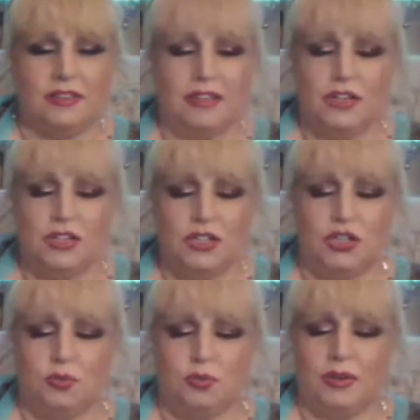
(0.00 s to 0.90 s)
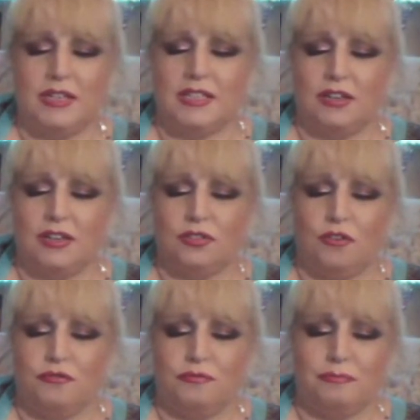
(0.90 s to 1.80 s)
to the 26th of
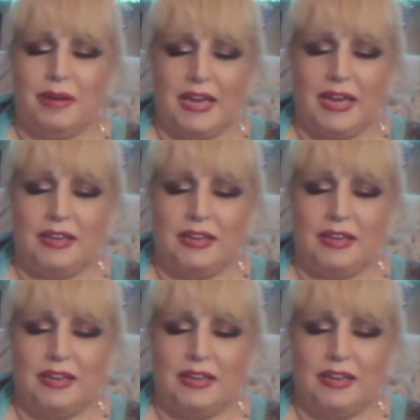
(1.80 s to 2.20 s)
May.